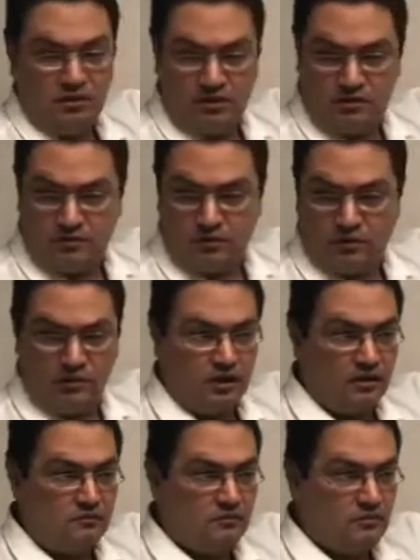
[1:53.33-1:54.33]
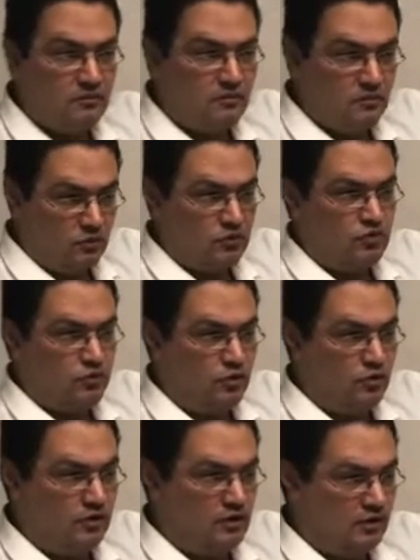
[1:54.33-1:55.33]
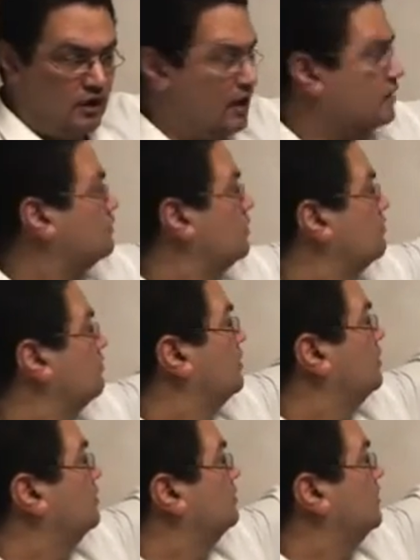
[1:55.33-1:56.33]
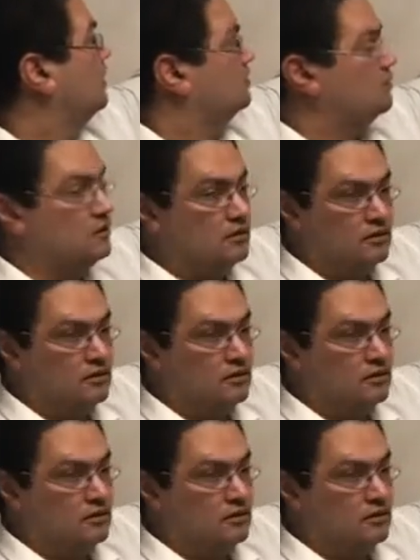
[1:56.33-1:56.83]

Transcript: inspiratory time, which we call here the high time, than